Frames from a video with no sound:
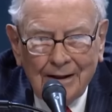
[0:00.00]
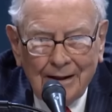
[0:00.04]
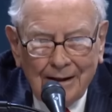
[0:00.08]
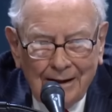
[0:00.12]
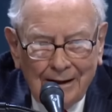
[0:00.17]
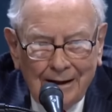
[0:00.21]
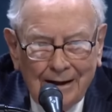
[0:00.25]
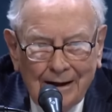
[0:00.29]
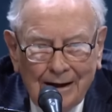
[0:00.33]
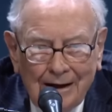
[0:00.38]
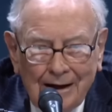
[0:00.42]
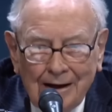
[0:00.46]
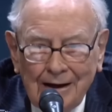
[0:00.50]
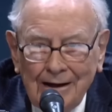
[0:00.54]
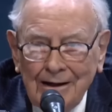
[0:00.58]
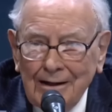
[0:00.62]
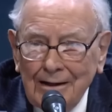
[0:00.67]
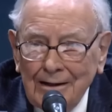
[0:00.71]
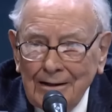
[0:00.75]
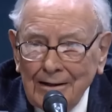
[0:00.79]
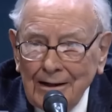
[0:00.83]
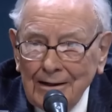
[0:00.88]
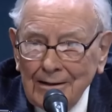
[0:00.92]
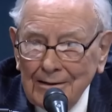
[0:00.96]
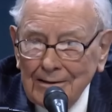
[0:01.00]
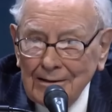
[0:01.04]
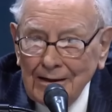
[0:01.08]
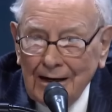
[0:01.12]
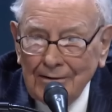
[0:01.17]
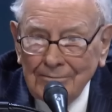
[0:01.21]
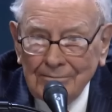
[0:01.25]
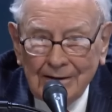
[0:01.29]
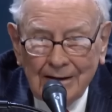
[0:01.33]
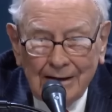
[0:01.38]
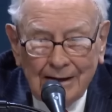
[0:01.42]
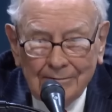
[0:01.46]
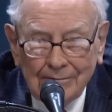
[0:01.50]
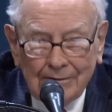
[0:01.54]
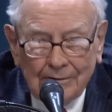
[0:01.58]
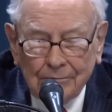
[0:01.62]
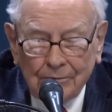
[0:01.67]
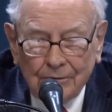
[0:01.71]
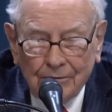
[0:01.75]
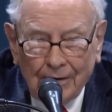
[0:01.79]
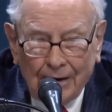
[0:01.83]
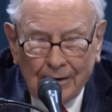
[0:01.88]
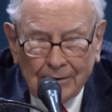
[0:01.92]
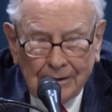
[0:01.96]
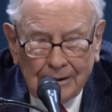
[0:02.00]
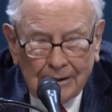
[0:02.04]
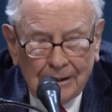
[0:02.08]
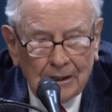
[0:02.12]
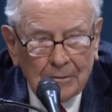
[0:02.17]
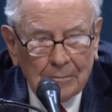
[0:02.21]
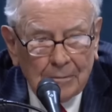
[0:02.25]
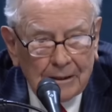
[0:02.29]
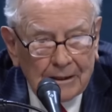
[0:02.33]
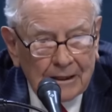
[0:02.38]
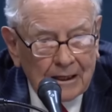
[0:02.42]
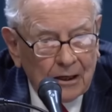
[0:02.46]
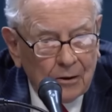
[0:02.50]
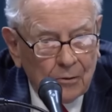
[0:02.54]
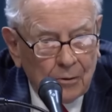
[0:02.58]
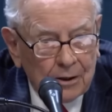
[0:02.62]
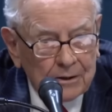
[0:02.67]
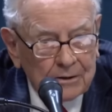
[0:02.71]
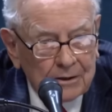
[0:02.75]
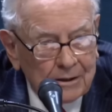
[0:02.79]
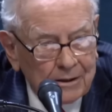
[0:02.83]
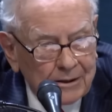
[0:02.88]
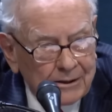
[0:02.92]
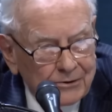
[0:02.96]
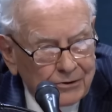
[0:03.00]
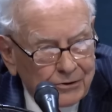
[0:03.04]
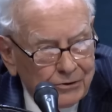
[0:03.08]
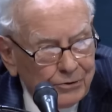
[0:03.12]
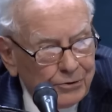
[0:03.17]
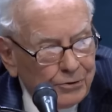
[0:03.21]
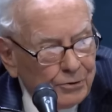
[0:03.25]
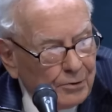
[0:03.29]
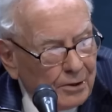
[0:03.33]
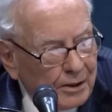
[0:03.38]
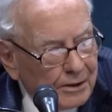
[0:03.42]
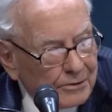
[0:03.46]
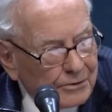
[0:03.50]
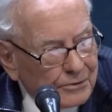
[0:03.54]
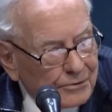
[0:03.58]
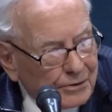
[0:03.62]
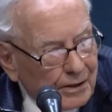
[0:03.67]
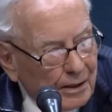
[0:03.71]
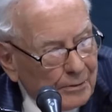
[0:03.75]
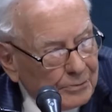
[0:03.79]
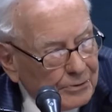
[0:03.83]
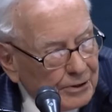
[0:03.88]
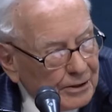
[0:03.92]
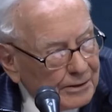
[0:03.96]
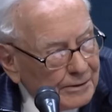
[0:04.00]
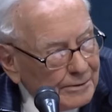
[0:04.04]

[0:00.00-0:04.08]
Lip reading: I've never found anybody I wanted to listen to on the subject.